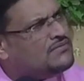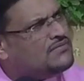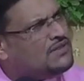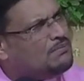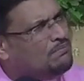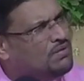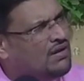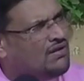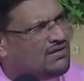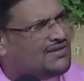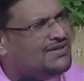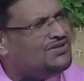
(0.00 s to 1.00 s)
the
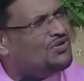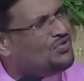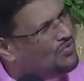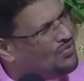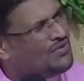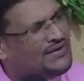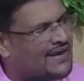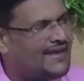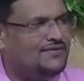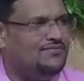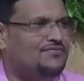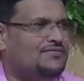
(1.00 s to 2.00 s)
block in your own
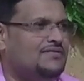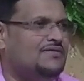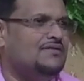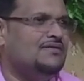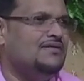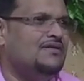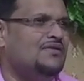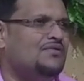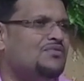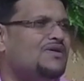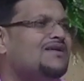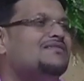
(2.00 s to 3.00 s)
life,
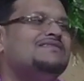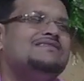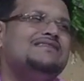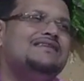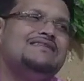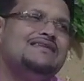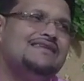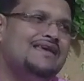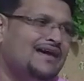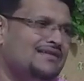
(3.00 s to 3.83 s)
where you going to say to that?